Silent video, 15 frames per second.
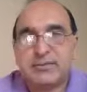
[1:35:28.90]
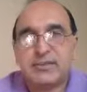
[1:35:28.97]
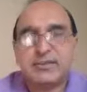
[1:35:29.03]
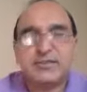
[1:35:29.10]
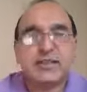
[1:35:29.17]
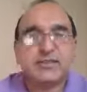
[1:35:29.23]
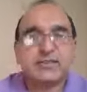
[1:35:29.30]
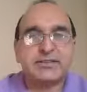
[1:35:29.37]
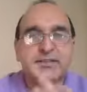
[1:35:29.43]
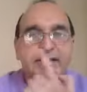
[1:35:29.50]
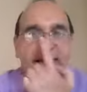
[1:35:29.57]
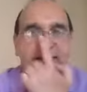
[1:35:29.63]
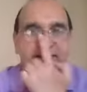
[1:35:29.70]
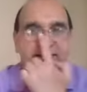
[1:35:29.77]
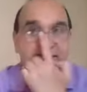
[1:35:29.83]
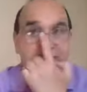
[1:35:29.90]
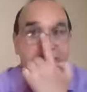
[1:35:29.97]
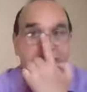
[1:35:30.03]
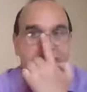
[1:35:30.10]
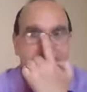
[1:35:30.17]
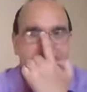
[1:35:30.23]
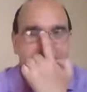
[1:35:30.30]
That is a great
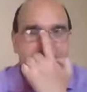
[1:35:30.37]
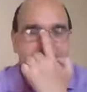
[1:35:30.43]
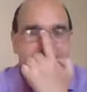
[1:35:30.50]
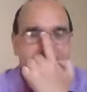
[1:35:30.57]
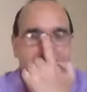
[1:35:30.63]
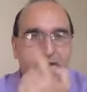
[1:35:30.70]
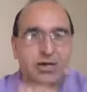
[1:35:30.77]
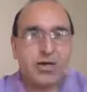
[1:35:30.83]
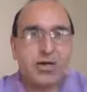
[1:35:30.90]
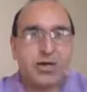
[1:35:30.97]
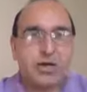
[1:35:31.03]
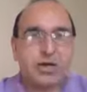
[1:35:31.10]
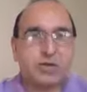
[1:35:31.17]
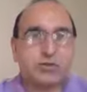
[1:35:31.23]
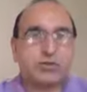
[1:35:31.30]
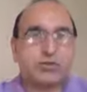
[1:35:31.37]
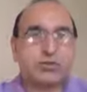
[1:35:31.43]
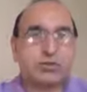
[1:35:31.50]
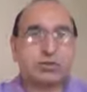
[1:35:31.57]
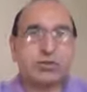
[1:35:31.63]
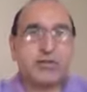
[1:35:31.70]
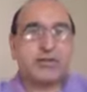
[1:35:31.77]
stage.
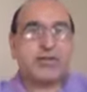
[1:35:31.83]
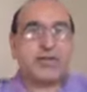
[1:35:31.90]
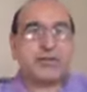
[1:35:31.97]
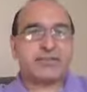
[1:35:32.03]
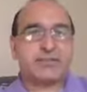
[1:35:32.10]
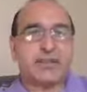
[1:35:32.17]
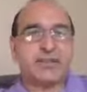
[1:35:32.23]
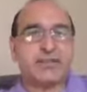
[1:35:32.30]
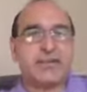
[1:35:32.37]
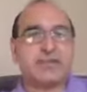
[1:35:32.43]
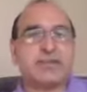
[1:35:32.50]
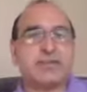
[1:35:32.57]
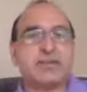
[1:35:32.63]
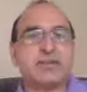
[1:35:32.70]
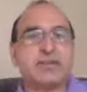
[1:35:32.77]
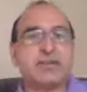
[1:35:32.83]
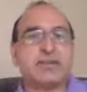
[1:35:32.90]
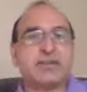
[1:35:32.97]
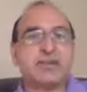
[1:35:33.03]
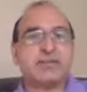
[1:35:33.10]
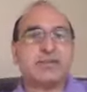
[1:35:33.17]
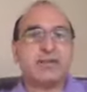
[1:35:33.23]
So in the examination
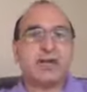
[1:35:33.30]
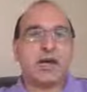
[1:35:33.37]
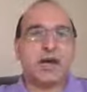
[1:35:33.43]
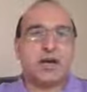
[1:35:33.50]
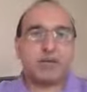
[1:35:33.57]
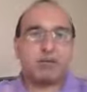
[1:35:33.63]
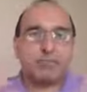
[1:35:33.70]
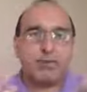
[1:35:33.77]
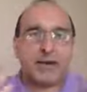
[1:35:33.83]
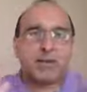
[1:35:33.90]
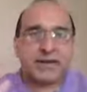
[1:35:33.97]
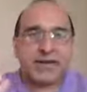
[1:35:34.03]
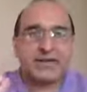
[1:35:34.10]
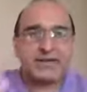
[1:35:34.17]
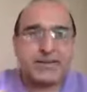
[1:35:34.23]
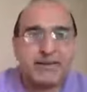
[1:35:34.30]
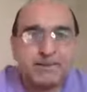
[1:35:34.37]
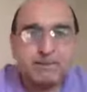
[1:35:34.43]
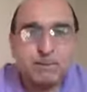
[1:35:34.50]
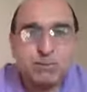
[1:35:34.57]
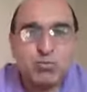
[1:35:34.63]
preparation,